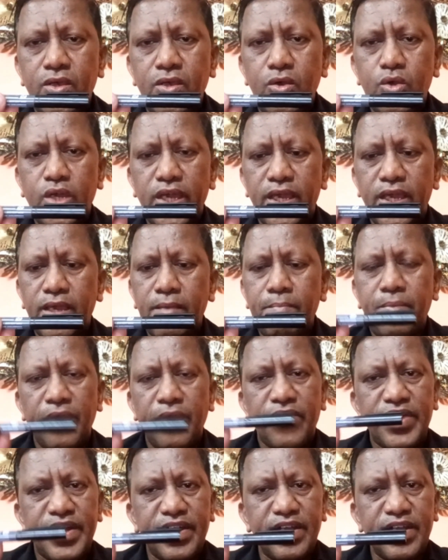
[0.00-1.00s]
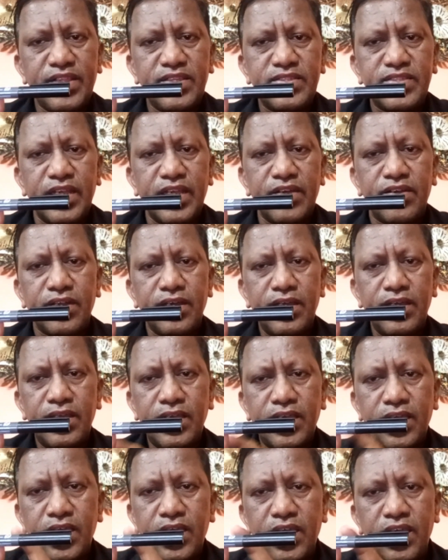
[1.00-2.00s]
okay, pivoted at the center.
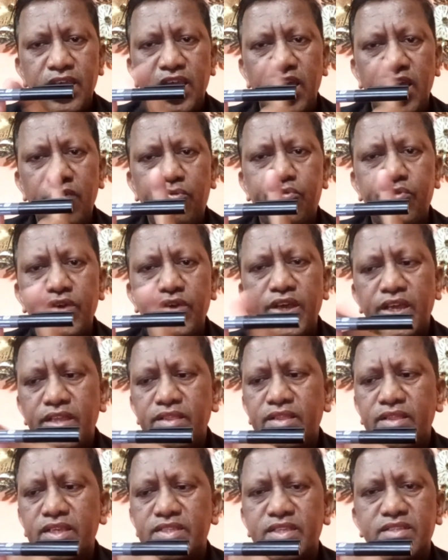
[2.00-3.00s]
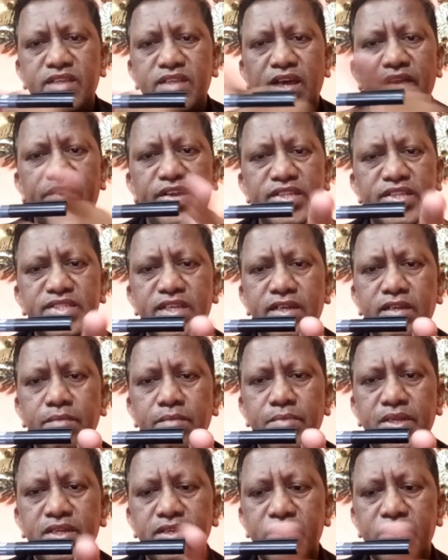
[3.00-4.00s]
If this is 100
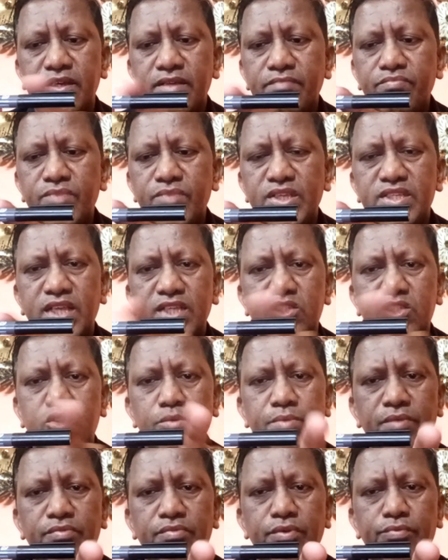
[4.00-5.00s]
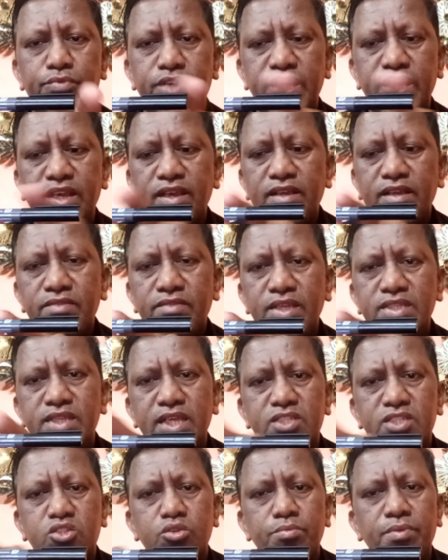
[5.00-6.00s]
centimeter, this has to be 50, this
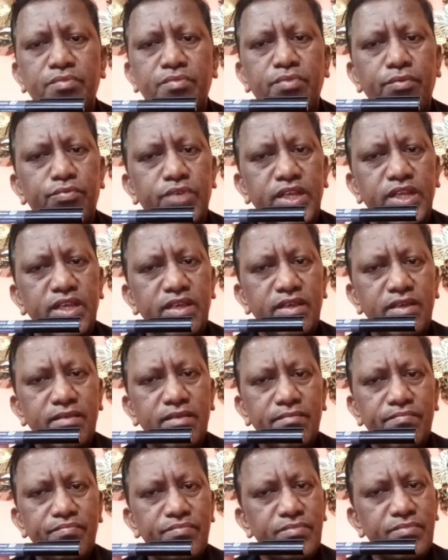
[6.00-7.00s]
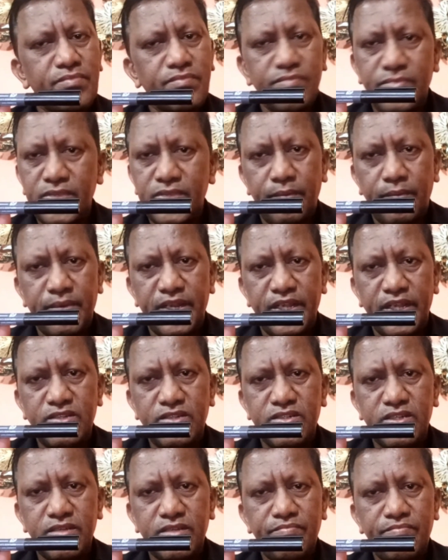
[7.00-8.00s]
has to be 50. Am I
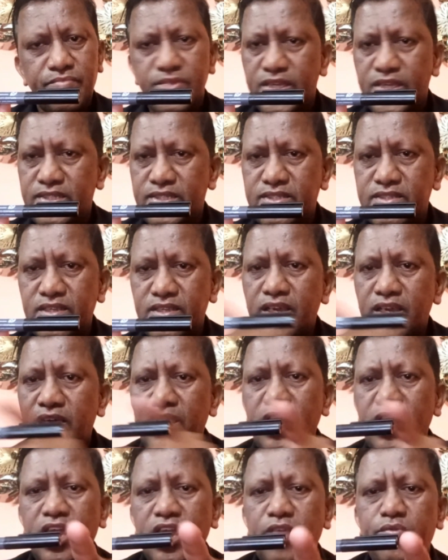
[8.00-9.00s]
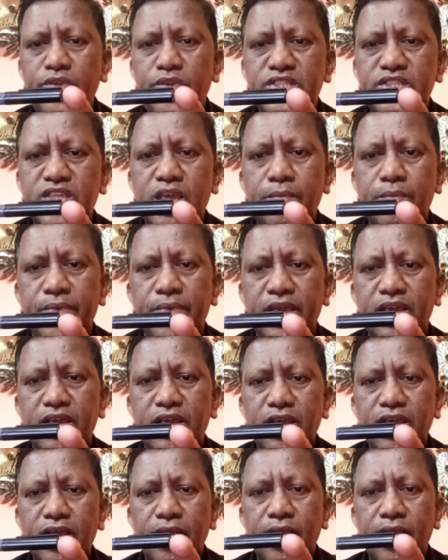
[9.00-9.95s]
right? Yes. If he's keeping